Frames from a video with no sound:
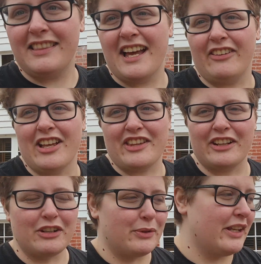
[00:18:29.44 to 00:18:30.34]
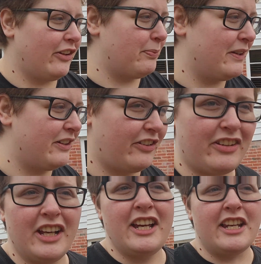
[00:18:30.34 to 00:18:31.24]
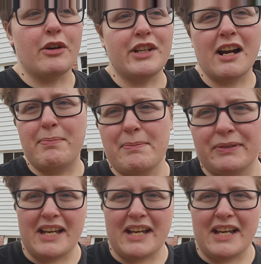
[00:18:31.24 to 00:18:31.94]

has nothing to do with this, but just, you know, young people